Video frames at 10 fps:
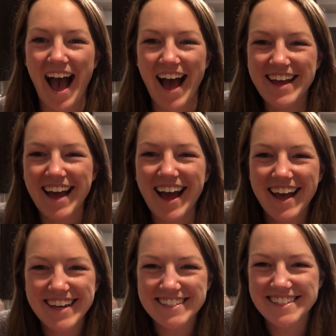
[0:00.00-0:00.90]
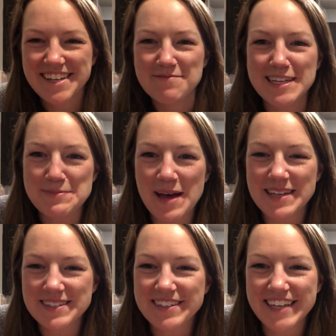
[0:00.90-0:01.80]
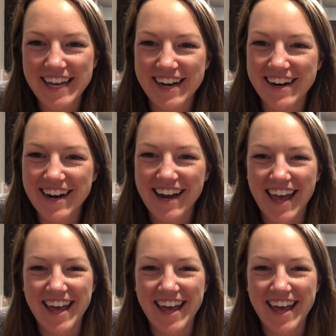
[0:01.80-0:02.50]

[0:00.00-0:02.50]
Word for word: Hi guys, Miss Paschal here.